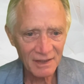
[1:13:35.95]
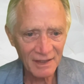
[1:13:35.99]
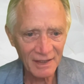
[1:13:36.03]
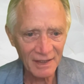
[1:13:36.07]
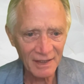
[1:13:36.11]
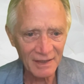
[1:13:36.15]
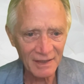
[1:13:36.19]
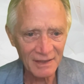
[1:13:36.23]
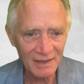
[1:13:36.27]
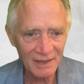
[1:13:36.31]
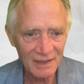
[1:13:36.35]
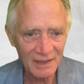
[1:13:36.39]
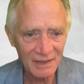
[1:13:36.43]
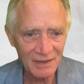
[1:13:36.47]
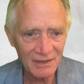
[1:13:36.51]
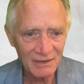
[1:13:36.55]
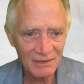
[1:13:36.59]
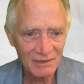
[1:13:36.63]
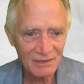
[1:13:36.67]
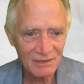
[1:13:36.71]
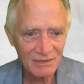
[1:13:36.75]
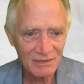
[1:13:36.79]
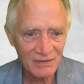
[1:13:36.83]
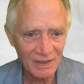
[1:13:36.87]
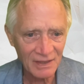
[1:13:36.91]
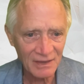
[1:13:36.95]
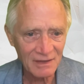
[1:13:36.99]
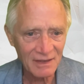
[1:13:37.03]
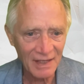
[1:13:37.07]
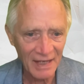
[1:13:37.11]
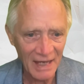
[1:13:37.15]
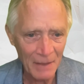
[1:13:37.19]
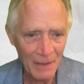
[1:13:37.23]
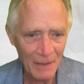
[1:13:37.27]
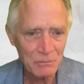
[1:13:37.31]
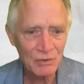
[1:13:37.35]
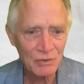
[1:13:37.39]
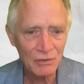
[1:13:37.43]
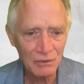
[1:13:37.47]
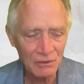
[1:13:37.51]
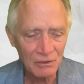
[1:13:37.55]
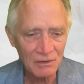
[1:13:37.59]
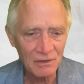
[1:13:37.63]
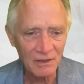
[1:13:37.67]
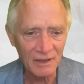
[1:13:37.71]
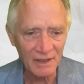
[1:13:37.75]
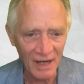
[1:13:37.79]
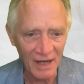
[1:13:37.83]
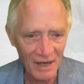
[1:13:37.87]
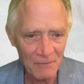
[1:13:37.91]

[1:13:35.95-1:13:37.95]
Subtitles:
And he said, absolutely.